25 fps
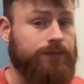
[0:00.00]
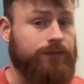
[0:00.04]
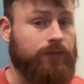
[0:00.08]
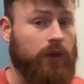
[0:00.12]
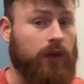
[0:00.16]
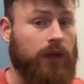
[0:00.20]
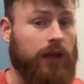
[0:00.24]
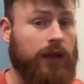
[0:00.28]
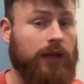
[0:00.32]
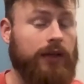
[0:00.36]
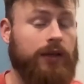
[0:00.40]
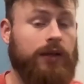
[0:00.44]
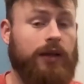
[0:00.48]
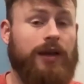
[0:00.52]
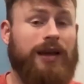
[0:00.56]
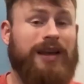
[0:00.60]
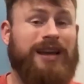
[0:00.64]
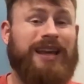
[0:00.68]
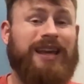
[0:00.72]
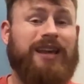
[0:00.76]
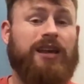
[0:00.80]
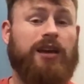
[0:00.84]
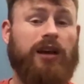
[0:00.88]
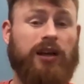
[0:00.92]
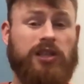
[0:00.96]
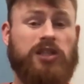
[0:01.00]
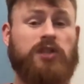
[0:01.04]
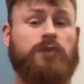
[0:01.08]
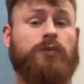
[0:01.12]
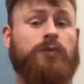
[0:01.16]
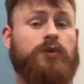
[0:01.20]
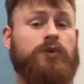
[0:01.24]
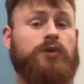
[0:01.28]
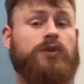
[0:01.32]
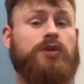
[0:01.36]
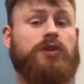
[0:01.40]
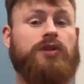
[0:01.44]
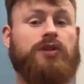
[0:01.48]
Okay,
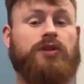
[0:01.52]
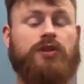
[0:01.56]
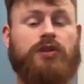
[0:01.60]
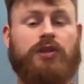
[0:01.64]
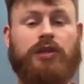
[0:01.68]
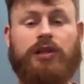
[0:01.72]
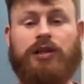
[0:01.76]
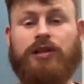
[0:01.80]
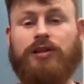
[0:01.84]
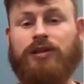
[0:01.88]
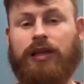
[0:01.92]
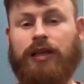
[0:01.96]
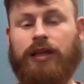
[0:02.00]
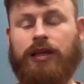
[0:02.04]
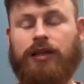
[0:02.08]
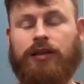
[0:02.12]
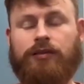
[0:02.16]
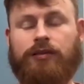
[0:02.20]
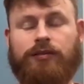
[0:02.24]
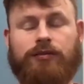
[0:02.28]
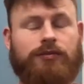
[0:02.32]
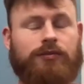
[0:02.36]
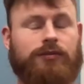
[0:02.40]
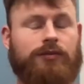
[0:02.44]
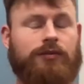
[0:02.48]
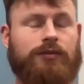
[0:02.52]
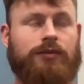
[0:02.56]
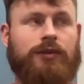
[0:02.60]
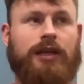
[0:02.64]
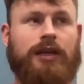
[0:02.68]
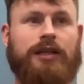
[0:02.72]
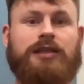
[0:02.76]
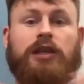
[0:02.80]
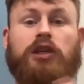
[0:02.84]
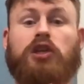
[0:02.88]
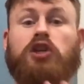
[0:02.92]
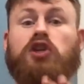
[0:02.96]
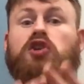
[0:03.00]
customers
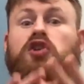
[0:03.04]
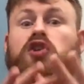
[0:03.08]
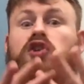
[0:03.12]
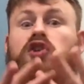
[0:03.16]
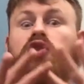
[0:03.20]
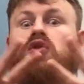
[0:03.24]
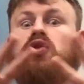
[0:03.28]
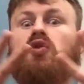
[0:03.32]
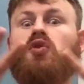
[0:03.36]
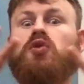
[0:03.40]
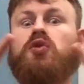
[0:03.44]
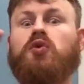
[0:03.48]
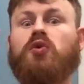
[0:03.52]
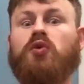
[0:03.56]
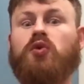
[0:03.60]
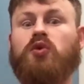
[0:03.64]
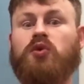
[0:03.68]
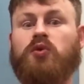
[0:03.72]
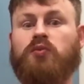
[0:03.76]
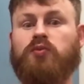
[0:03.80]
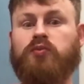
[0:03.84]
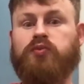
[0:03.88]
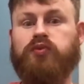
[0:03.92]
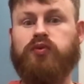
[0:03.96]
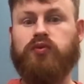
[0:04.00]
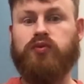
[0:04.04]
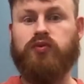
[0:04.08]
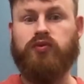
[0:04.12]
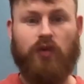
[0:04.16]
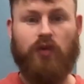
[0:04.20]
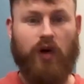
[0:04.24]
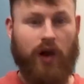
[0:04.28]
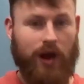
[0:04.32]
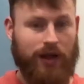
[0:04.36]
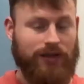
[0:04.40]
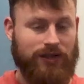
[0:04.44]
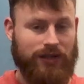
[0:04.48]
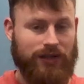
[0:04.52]
it's a huge
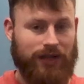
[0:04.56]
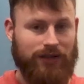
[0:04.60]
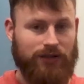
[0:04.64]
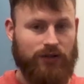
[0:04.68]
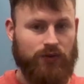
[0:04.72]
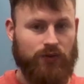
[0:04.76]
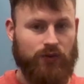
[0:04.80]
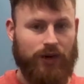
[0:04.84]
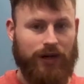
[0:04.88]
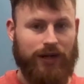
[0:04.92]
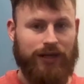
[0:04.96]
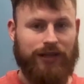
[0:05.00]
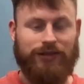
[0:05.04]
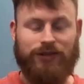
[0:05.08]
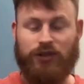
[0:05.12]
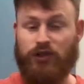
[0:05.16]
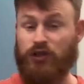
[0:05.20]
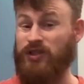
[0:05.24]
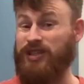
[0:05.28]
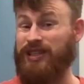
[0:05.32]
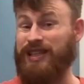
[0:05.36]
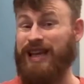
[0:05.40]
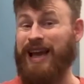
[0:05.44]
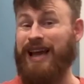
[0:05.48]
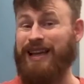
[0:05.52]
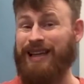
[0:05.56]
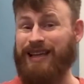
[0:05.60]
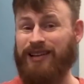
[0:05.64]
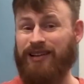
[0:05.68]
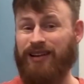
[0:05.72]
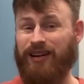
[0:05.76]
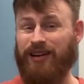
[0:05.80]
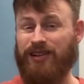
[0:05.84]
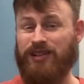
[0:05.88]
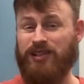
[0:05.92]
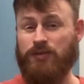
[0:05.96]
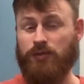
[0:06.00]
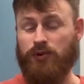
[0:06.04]
process, right? Just getting
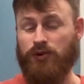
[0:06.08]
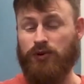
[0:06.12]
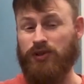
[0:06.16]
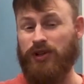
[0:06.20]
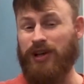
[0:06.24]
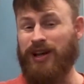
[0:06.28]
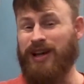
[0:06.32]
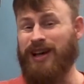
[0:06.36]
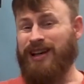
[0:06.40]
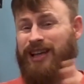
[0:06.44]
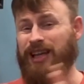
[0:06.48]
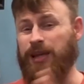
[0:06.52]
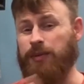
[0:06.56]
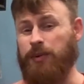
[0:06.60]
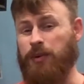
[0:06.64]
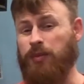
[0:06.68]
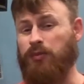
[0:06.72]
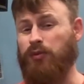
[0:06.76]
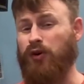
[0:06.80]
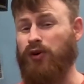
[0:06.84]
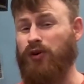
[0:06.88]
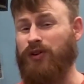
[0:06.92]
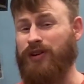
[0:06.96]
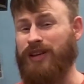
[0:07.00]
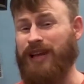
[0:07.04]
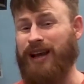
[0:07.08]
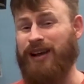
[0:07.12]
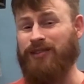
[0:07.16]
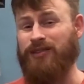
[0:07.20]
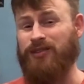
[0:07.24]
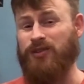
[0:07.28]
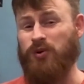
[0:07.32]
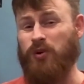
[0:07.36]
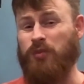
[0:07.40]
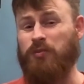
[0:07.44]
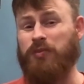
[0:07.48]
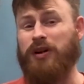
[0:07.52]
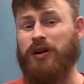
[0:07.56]
customers can be broken down
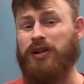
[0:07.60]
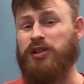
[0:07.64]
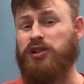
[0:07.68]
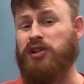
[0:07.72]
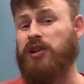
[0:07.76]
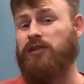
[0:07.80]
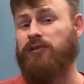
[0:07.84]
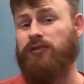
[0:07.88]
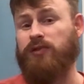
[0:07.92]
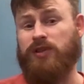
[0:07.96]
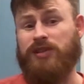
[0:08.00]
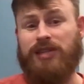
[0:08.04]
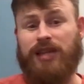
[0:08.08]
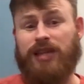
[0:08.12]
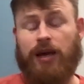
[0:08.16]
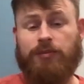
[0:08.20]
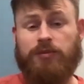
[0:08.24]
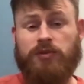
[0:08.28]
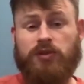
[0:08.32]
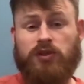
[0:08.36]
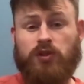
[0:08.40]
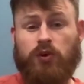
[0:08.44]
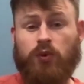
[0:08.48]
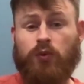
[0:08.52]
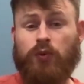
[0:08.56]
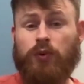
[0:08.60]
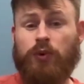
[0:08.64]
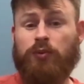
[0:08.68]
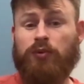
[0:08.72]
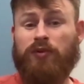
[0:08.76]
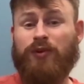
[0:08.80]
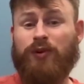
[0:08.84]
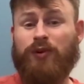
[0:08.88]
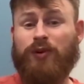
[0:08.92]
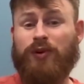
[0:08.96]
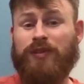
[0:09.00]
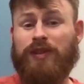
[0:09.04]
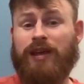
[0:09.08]
into a bunch of different steps. So we
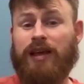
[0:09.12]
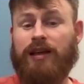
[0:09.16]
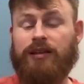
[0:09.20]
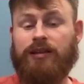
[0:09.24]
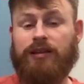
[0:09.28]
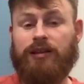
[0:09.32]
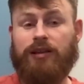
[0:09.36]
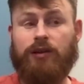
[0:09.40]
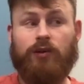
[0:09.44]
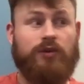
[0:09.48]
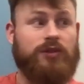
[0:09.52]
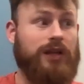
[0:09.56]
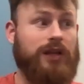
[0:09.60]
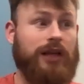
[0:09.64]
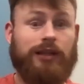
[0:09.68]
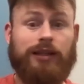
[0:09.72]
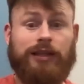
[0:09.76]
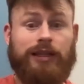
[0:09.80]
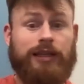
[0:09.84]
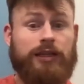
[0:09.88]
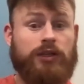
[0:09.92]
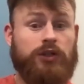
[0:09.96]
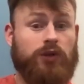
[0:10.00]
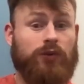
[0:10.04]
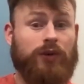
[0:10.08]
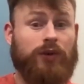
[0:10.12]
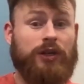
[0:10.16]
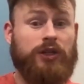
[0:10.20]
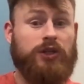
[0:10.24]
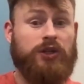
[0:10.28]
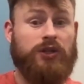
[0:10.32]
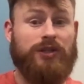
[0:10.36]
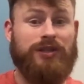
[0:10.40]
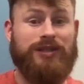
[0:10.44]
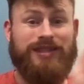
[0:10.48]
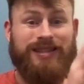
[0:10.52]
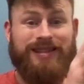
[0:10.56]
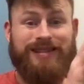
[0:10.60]
refer to that, it's not lead
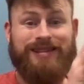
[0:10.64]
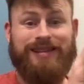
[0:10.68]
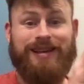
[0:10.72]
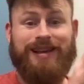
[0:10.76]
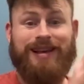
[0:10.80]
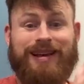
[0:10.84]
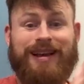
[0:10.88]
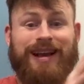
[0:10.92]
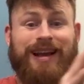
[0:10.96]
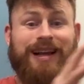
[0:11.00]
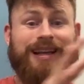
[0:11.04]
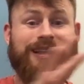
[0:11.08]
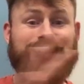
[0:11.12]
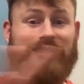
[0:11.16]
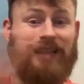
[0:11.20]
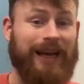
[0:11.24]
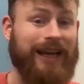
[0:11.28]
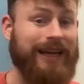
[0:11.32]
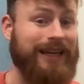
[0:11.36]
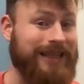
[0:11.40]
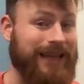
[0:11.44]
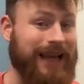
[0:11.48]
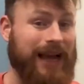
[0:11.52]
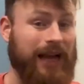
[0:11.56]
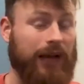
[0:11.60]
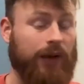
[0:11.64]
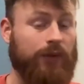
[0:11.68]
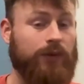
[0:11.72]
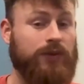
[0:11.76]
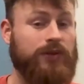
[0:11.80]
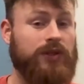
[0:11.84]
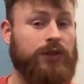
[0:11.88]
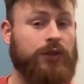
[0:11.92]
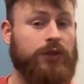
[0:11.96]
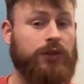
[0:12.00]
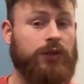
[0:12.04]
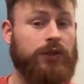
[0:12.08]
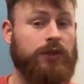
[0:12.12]
generation, this is client
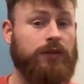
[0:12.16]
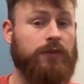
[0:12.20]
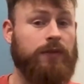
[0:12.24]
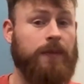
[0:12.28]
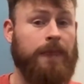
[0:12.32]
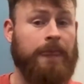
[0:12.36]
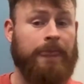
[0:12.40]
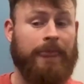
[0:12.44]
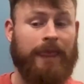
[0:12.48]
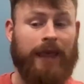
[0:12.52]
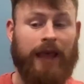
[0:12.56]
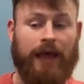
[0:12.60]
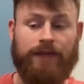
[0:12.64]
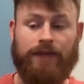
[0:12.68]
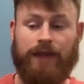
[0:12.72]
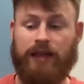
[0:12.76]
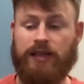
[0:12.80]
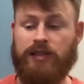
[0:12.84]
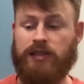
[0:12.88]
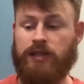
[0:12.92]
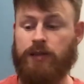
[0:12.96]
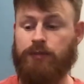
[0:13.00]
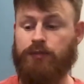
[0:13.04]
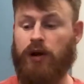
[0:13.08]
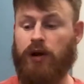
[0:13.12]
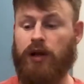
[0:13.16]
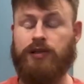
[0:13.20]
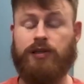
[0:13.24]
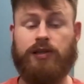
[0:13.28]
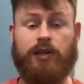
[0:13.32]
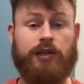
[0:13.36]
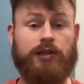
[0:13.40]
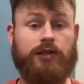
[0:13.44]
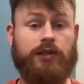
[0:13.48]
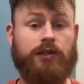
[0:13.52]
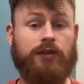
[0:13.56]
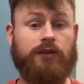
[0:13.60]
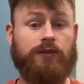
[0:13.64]
acquisition. And that's the
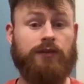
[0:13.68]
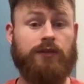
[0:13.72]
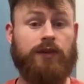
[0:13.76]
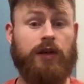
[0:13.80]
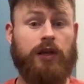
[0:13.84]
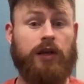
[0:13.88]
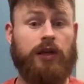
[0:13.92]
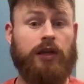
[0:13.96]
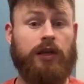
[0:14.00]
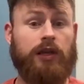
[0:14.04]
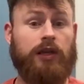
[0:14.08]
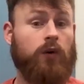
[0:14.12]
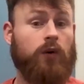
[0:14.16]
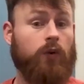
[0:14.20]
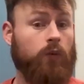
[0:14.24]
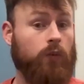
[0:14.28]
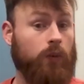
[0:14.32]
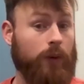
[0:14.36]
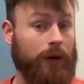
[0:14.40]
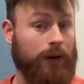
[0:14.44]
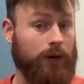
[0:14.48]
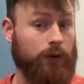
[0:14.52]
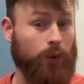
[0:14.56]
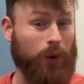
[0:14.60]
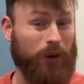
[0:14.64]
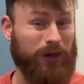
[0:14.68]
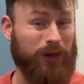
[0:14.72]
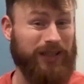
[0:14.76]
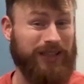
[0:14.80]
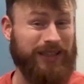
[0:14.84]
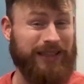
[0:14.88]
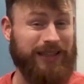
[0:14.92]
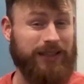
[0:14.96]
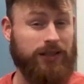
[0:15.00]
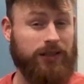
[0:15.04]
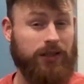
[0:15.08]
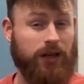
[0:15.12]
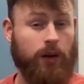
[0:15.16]
process of, where do our
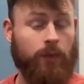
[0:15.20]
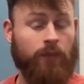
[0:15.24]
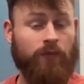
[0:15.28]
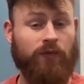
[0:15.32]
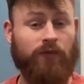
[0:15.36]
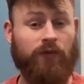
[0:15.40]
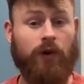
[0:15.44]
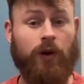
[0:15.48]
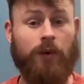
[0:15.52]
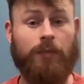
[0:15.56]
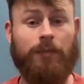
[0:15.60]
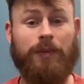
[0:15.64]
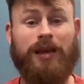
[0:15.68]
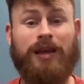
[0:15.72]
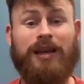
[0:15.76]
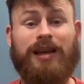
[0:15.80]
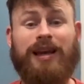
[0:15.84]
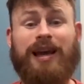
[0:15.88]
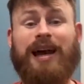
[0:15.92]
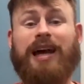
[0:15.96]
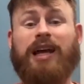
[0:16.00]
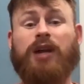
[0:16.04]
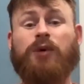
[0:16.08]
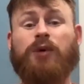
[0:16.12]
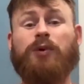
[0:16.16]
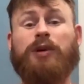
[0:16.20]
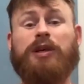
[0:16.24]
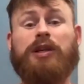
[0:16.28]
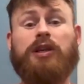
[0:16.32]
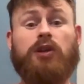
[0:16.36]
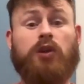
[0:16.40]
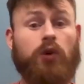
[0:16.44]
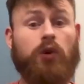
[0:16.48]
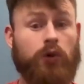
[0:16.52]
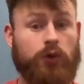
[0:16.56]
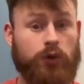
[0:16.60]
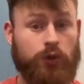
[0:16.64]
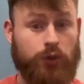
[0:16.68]
leads come from? How do we
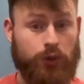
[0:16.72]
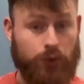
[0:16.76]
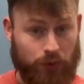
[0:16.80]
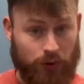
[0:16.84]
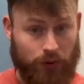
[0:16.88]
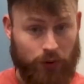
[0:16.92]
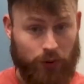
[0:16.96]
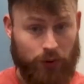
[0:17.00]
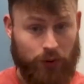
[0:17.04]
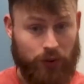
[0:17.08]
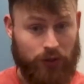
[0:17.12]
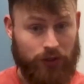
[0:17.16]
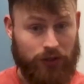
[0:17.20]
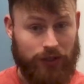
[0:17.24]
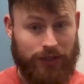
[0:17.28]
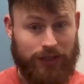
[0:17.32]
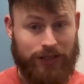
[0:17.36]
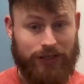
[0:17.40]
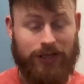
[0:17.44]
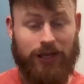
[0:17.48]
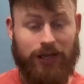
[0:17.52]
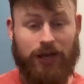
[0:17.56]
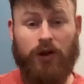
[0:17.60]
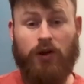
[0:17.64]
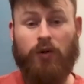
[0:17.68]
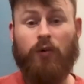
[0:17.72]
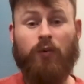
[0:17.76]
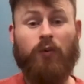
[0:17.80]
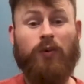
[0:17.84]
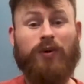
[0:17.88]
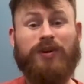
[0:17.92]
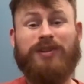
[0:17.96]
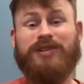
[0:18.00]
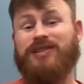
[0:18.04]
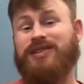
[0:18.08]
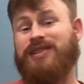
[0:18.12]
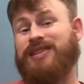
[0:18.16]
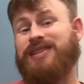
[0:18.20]
nurture those leads? What
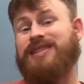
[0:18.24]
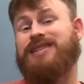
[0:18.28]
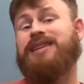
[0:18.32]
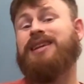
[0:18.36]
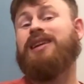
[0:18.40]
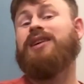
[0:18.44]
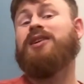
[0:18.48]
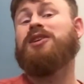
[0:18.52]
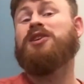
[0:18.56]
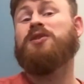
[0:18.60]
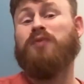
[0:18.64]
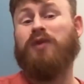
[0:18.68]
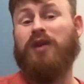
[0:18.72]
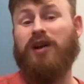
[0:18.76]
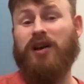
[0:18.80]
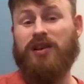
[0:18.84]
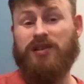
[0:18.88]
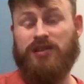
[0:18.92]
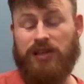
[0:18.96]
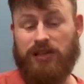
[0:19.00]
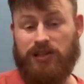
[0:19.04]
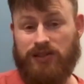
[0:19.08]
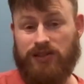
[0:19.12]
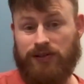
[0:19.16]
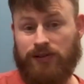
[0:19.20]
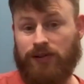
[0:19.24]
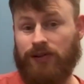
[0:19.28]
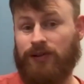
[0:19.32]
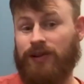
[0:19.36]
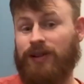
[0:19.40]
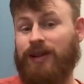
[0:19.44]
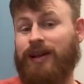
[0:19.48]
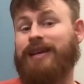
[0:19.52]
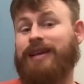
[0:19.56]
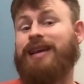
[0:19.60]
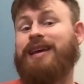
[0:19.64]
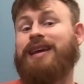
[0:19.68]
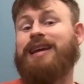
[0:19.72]
does the sales process look
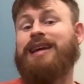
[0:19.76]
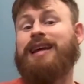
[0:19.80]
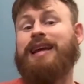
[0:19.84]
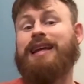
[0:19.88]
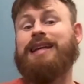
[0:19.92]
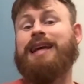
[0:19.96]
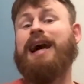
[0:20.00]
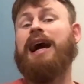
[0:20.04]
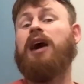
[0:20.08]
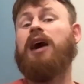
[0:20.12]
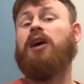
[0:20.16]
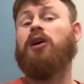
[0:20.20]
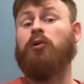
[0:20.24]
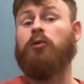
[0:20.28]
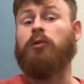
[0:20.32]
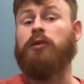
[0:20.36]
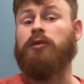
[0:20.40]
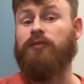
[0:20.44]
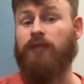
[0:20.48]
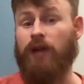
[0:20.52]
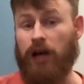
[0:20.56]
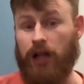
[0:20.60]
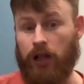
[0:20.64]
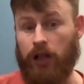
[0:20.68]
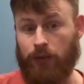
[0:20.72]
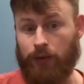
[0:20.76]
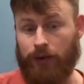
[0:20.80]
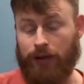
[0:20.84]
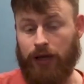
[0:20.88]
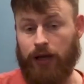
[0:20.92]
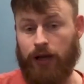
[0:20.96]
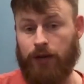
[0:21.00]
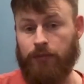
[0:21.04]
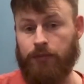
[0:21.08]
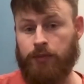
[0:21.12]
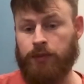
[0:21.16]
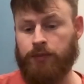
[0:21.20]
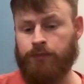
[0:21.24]
like? And how are we following
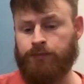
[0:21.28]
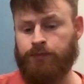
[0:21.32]
up?